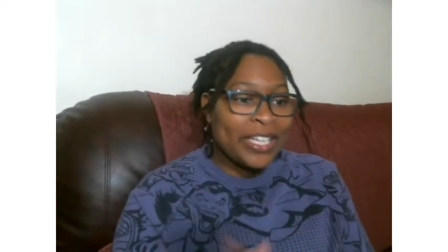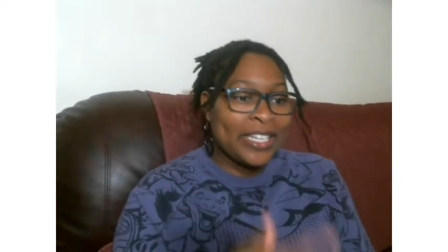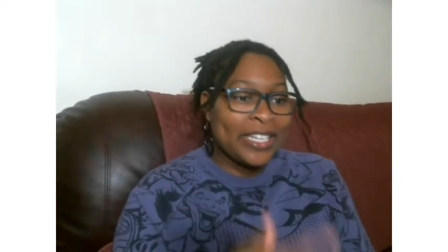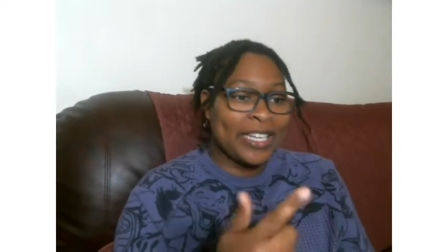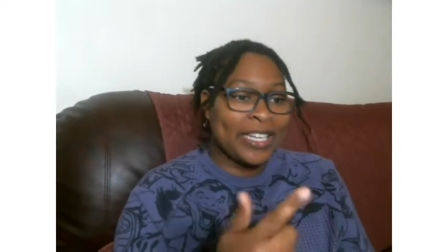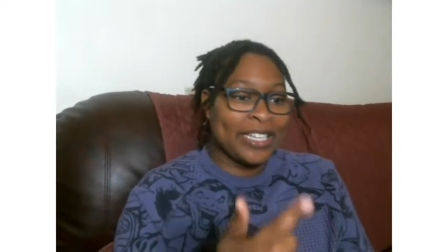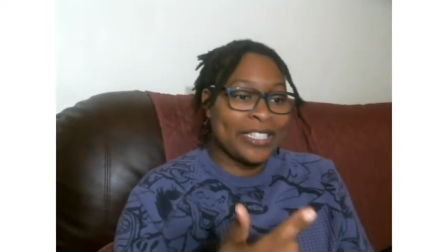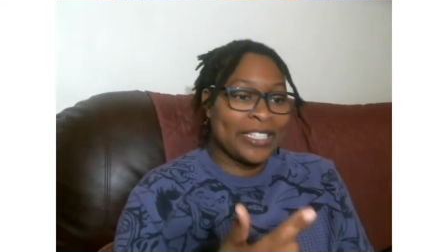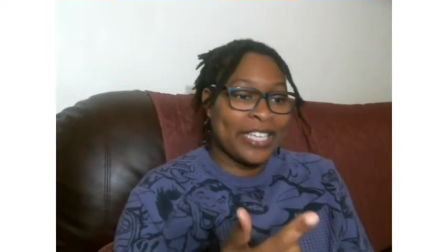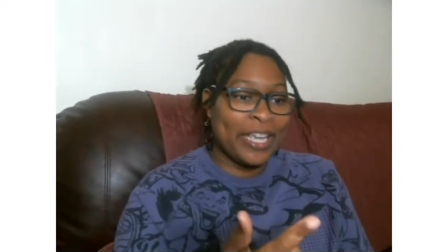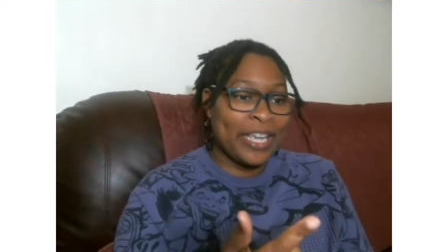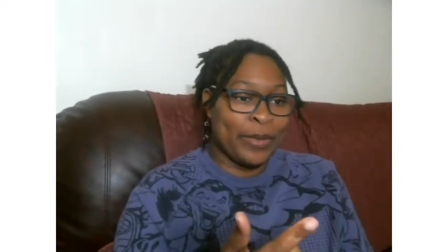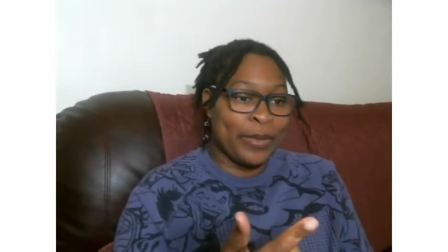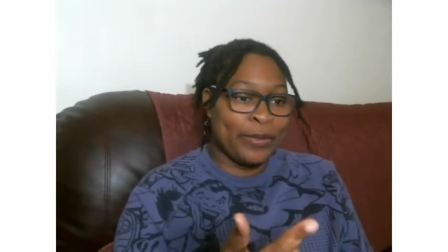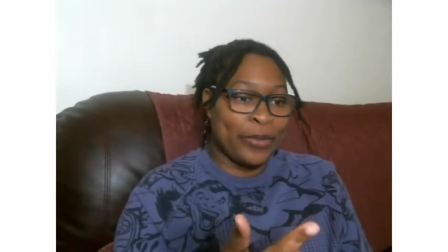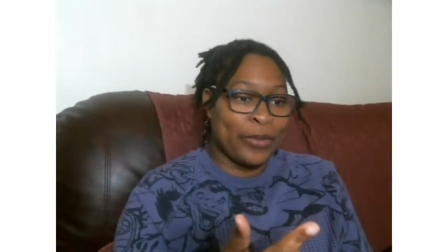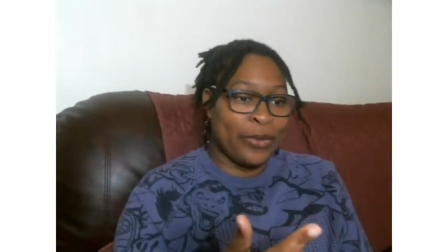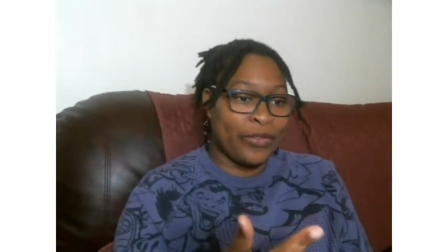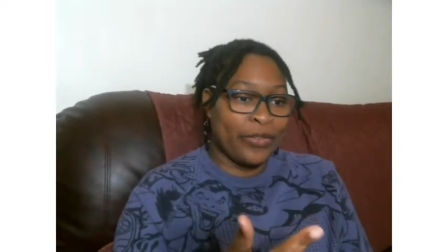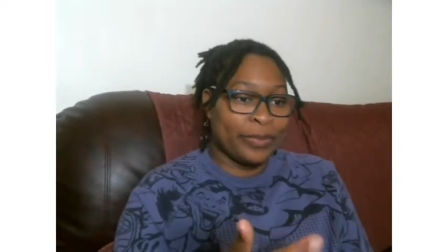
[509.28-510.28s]
Let's keep
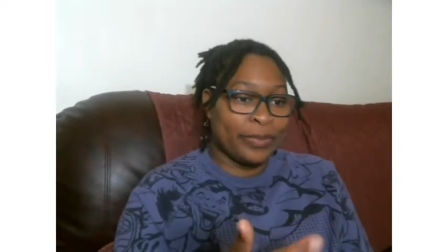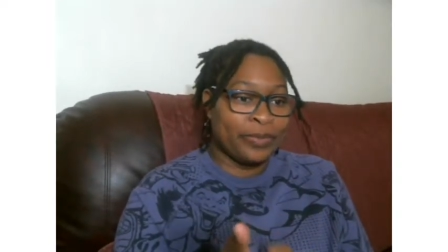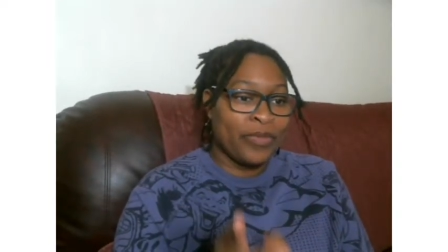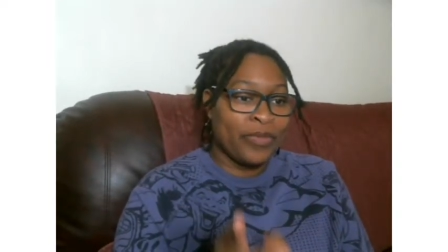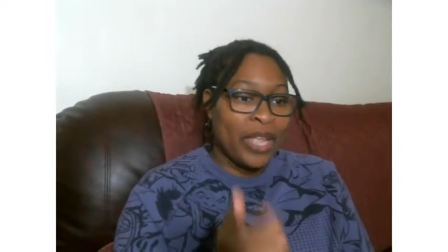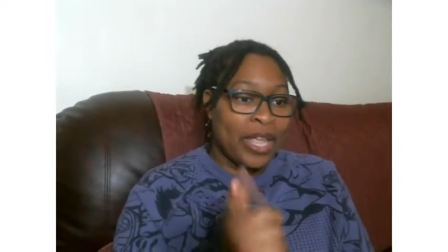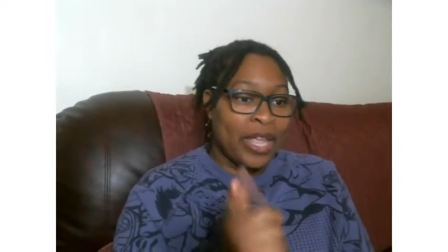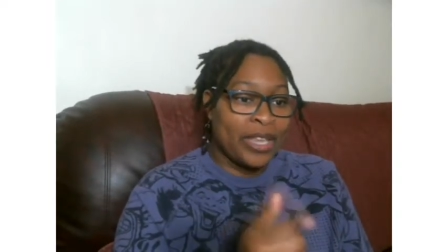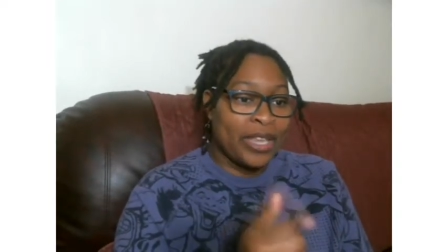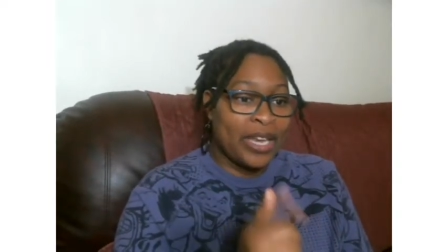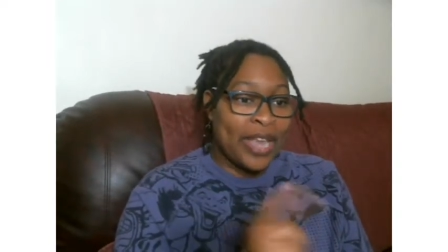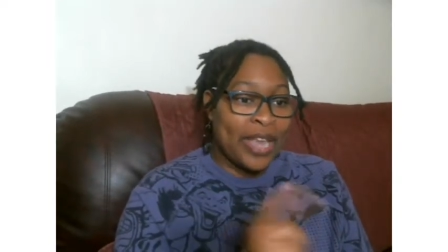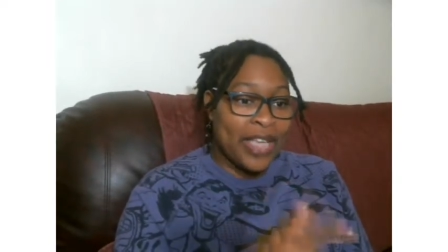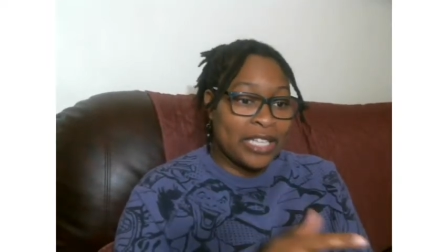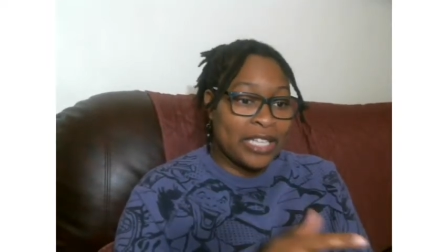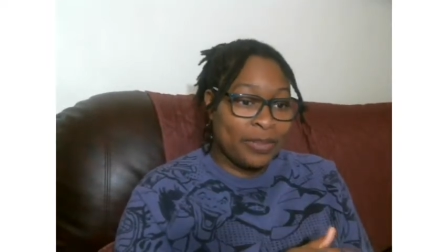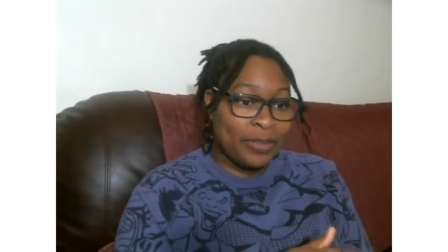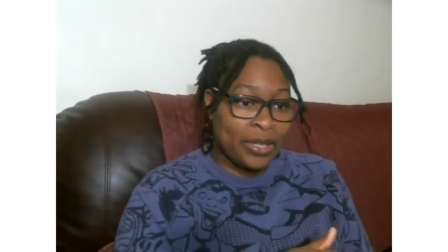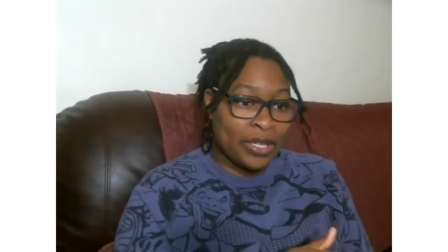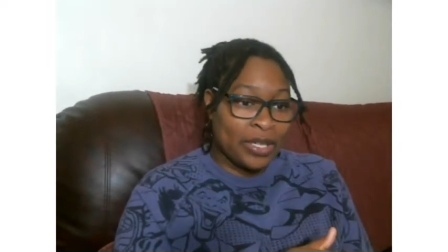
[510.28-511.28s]
it moving. The
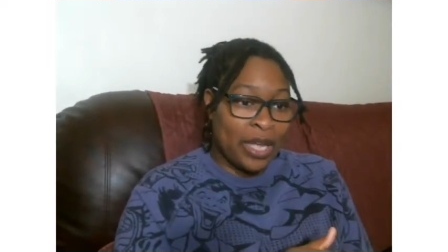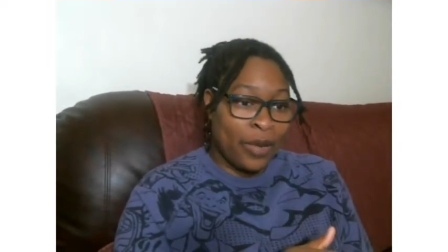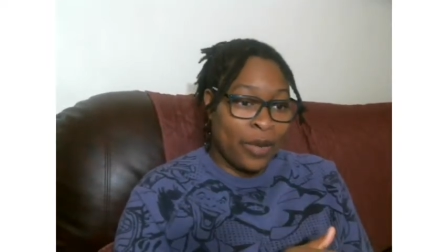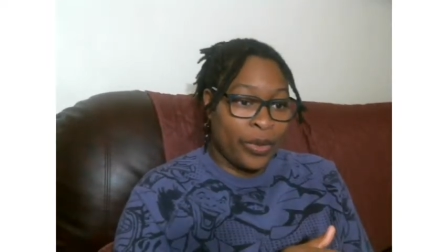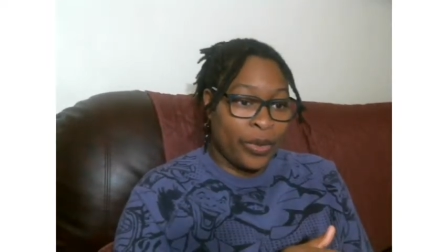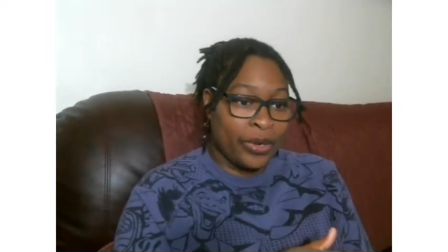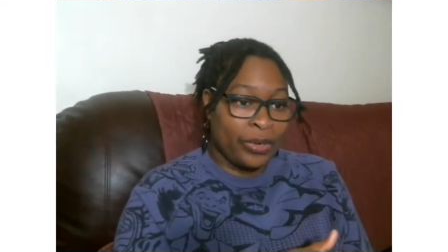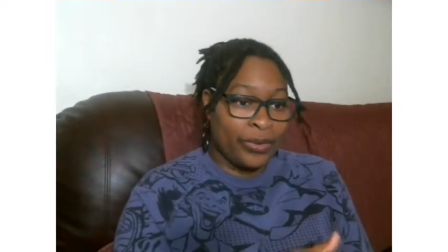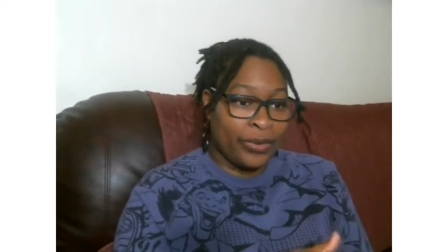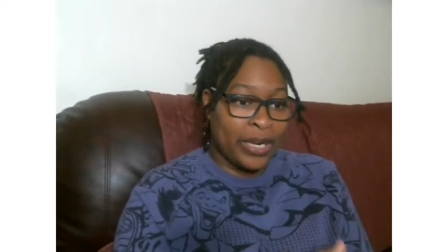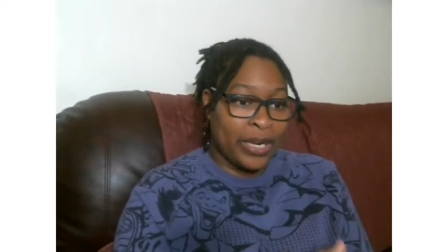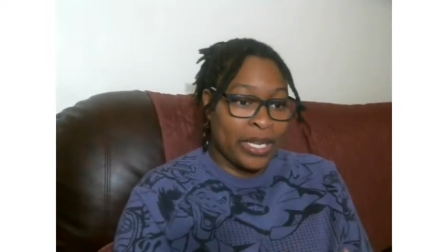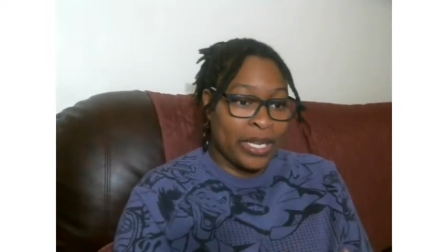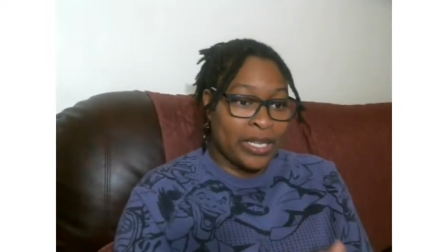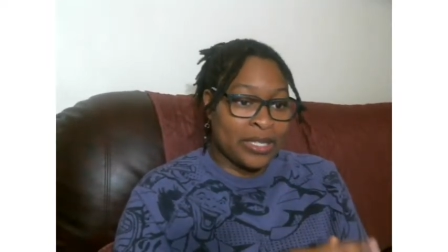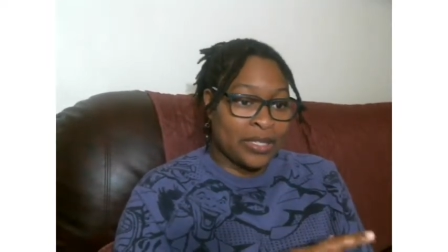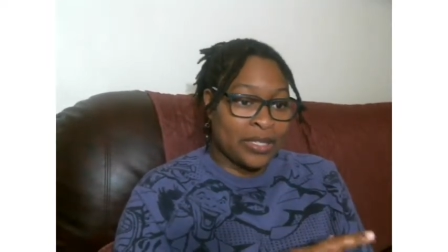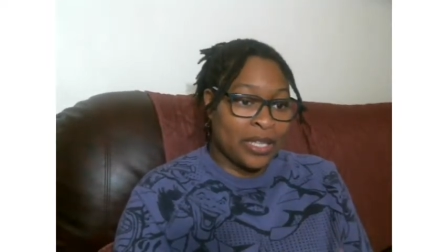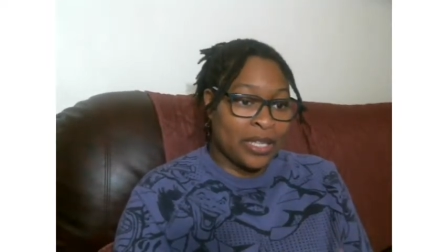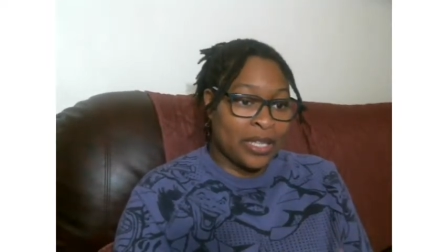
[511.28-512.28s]
next book I want to read
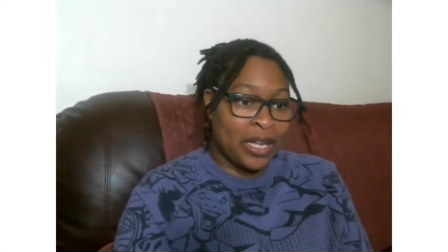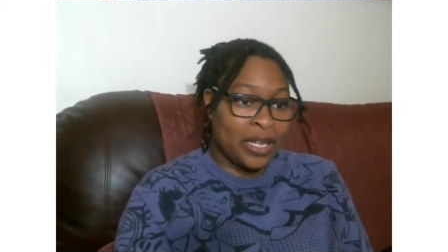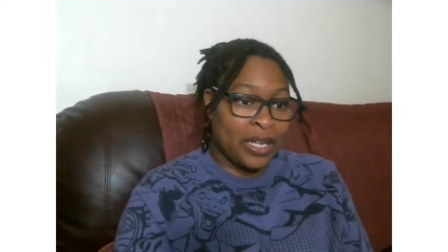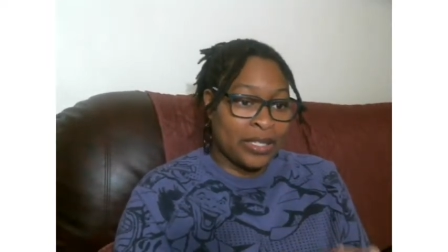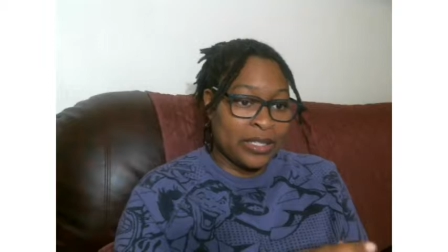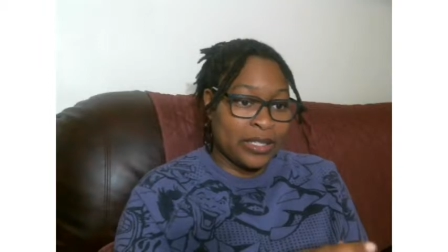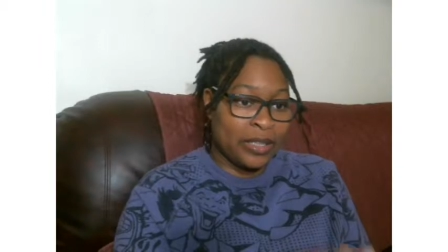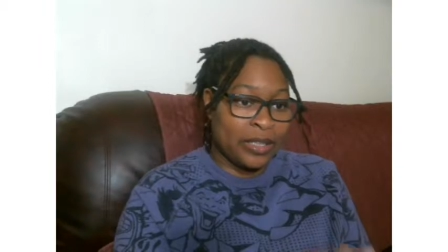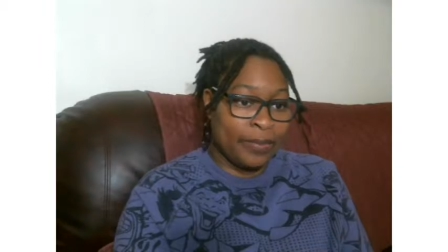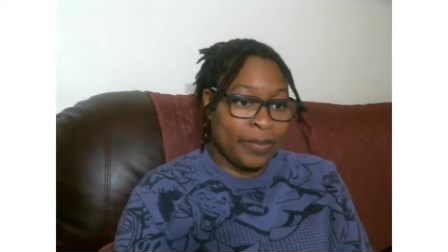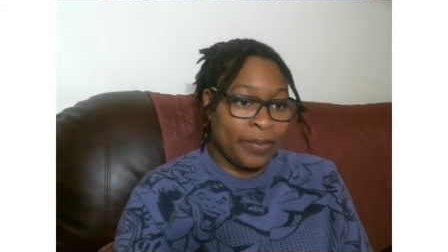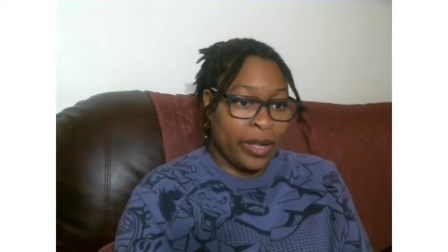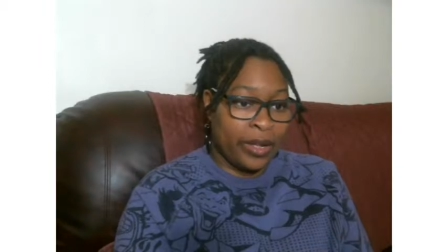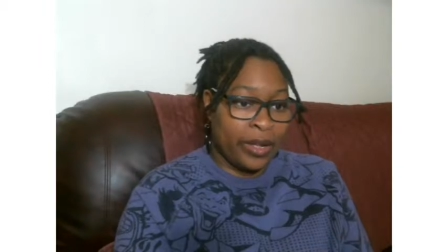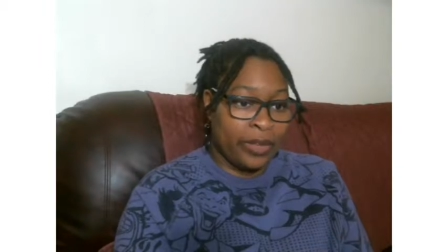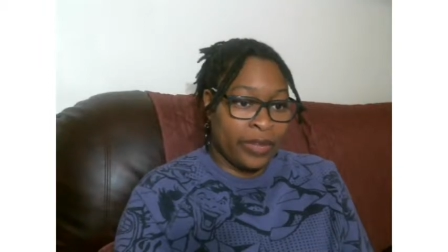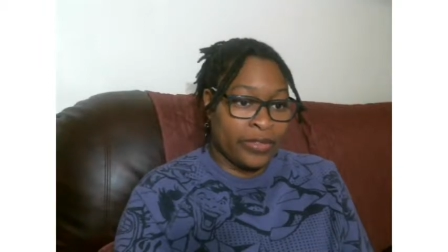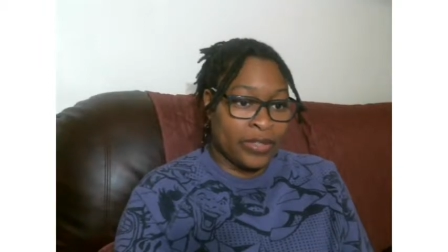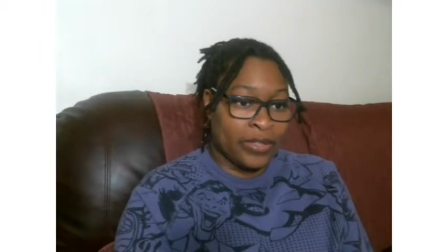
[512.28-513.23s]
is Guns Above,